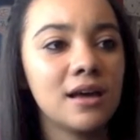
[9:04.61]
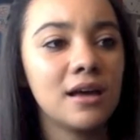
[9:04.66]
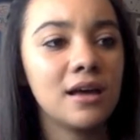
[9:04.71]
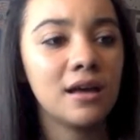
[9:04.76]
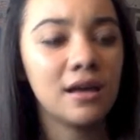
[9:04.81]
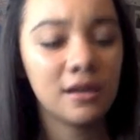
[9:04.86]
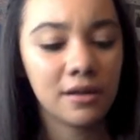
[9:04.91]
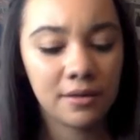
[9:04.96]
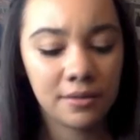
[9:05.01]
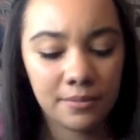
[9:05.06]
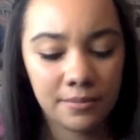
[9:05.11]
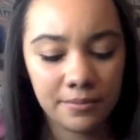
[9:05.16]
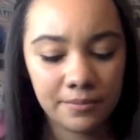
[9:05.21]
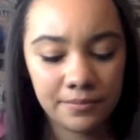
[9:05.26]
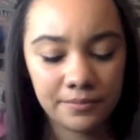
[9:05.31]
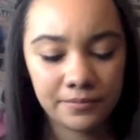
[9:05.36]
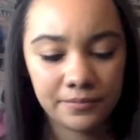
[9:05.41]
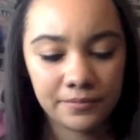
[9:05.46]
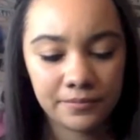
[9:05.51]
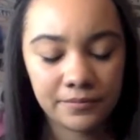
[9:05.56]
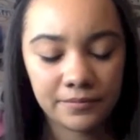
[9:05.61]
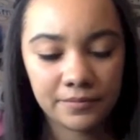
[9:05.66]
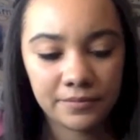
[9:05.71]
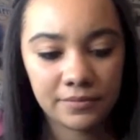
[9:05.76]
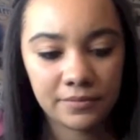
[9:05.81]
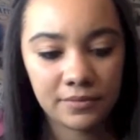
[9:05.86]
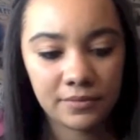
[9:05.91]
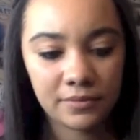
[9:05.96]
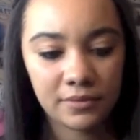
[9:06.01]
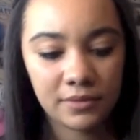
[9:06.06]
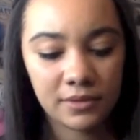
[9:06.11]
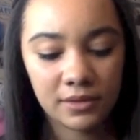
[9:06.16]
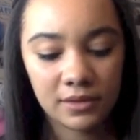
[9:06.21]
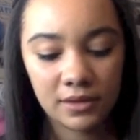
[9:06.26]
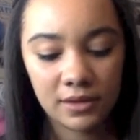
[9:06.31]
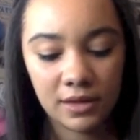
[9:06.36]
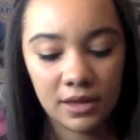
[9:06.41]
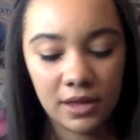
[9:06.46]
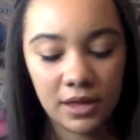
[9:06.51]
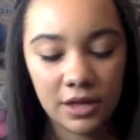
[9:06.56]
um,
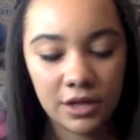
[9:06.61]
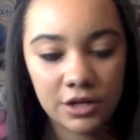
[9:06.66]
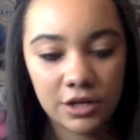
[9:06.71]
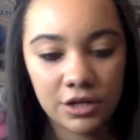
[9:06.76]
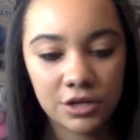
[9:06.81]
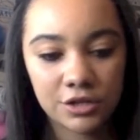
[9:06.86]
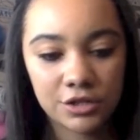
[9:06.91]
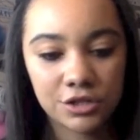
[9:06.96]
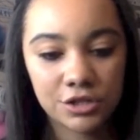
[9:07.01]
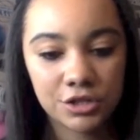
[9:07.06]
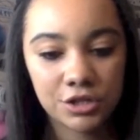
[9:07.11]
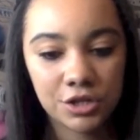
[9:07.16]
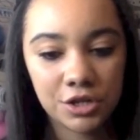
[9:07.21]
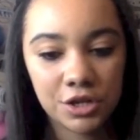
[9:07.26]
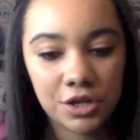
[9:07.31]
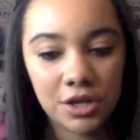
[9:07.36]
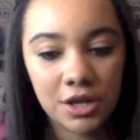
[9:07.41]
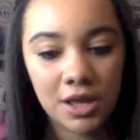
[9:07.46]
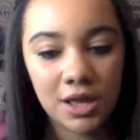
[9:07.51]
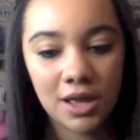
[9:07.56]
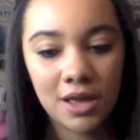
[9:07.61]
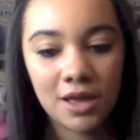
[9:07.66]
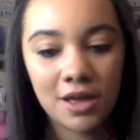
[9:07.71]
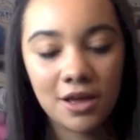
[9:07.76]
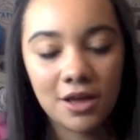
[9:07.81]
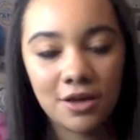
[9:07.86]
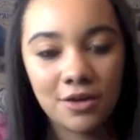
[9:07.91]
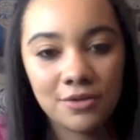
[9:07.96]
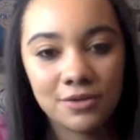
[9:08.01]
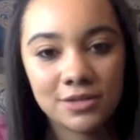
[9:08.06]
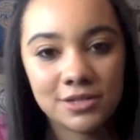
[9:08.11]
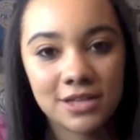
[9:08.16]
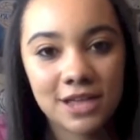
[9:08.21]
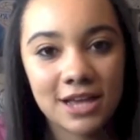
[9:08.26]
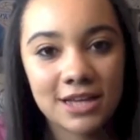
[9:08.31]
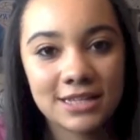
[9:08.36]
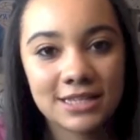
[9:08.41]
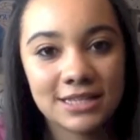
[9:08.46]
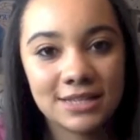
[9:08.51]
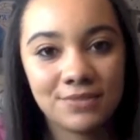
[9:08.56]
and she was
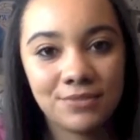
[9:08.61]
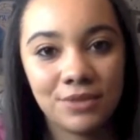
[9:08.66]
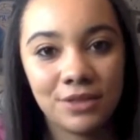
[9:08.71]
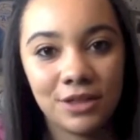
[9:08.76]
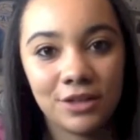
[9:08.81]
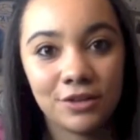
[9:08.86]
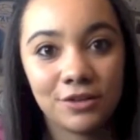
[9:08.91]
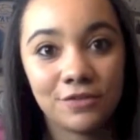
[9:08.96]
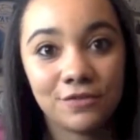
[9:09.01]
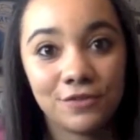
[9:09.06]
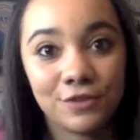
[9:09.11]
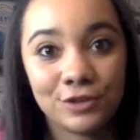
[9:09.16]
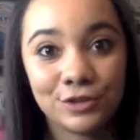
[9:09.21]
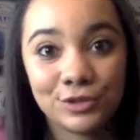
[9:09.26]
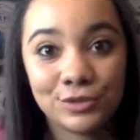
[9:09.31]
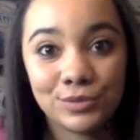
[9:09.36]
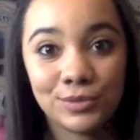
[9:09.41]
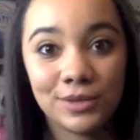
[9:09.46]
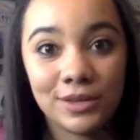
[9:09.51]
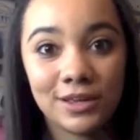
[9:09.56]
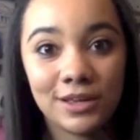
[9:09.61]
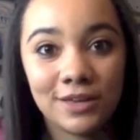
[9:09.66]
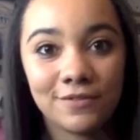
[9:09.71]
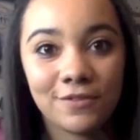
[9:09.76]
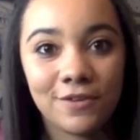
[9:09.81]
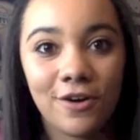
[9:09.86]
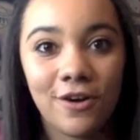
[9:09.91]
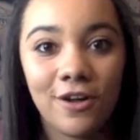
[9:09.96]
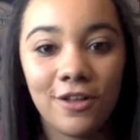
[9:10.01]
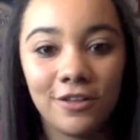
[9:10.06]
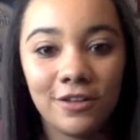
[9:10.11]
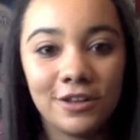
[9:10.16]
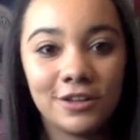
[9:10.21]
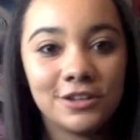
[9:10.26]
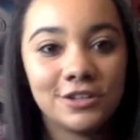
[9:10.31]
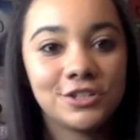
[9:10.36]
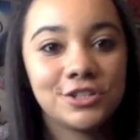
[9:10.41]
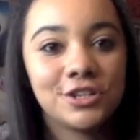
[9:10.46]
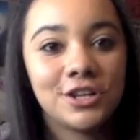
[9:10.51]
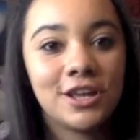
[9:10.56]
texting me like our first week of
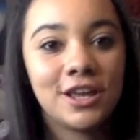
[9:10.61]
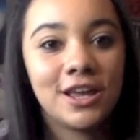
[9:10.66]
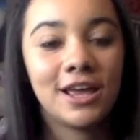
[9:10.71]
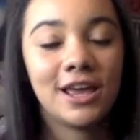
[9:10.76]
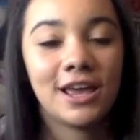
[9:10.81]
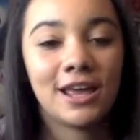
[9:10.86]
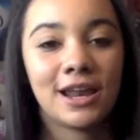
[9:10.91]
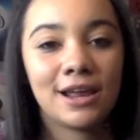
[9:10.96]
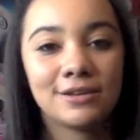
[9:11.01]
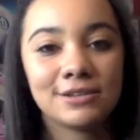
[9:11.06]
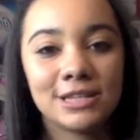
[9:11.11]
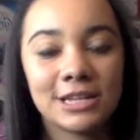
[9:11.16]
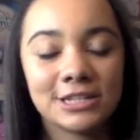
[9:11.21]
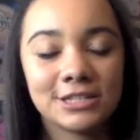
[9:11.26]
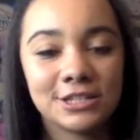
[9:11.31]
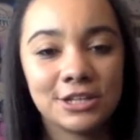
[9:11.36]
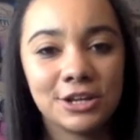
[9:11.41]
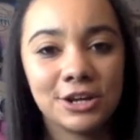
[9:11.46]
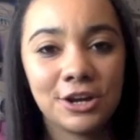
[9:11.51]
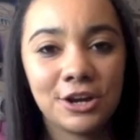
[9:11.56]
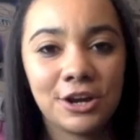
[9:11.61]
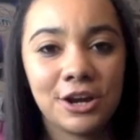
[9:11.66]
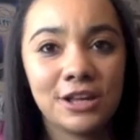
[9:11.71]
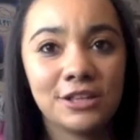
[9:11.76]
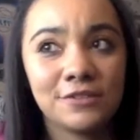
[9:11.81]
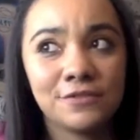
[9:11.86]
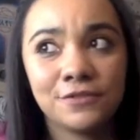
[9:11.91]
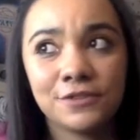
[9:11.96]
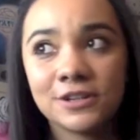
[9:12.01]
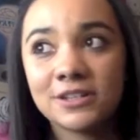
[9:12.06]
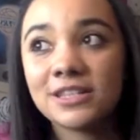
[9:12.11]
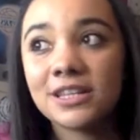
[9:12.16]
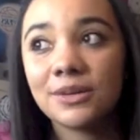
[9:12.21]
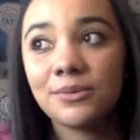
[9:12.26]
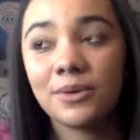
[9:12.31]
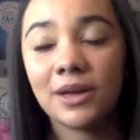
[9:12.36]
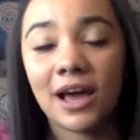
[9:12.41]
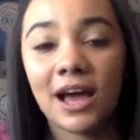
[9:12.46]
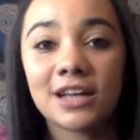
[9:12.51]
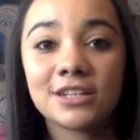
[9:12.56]
college, and I was texting her, and the first thing
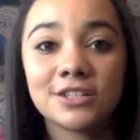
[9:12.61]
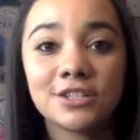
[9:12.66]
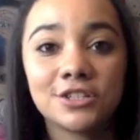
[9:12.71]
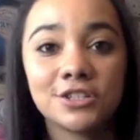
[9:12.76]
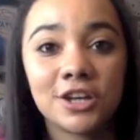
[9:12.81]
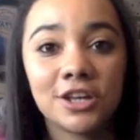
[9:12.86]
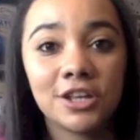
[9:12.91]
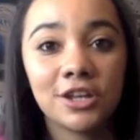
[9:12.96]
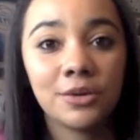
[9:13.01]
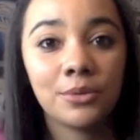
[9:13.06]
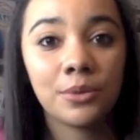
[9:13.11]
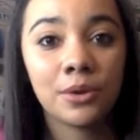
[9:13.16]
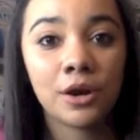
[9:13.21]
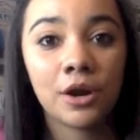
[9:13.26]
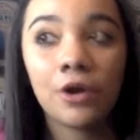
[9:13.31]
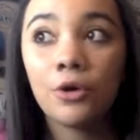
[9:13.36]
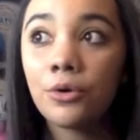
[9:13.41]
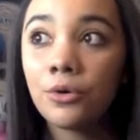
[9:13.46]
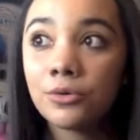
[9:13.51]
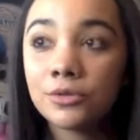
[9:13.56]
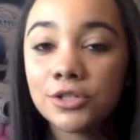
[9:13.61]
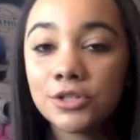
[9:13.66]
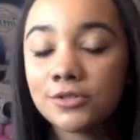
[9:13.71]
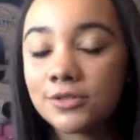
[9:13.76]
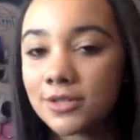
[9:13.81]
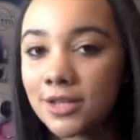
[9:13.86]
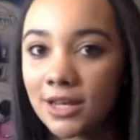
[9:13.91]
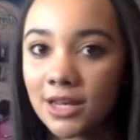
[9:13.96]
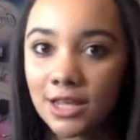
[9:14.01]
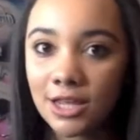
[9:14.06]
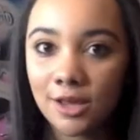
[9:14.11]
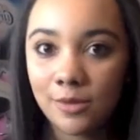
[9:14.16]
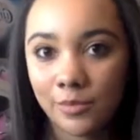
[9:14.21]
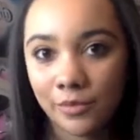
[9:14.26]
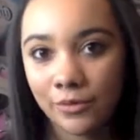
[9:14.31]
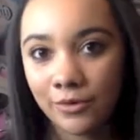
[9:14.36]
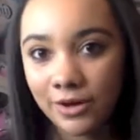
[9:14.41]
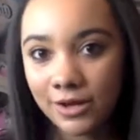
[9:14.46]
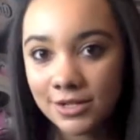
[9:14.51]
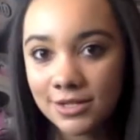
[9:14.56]
we asked each other were, "Ooh, do you see any cute
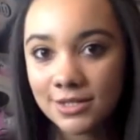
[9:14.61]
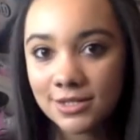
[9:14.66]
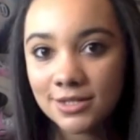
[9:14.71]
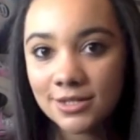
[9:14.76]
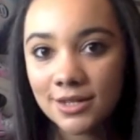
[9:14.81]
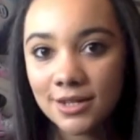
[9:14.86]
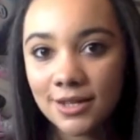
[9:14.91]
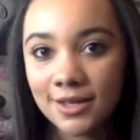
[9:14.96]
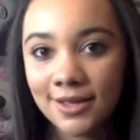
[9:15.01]
boys?"